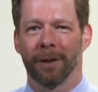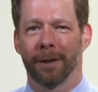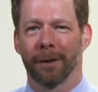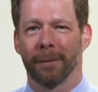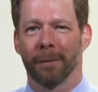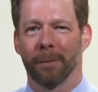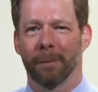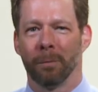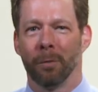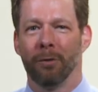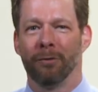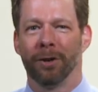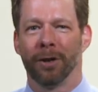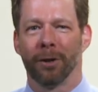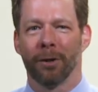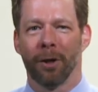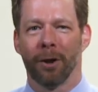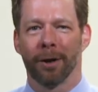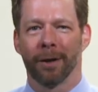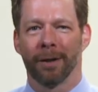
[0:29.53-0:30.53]
uh, moving
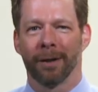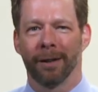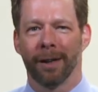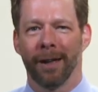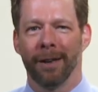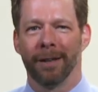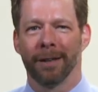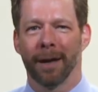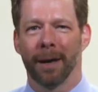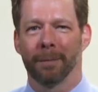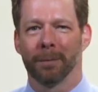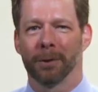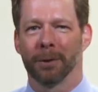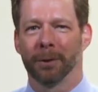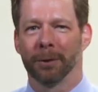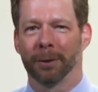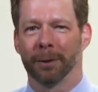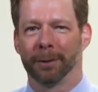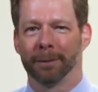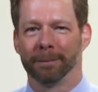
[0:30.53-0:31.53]
along anytime
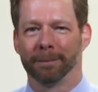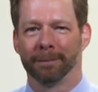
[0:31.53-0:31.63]
soon.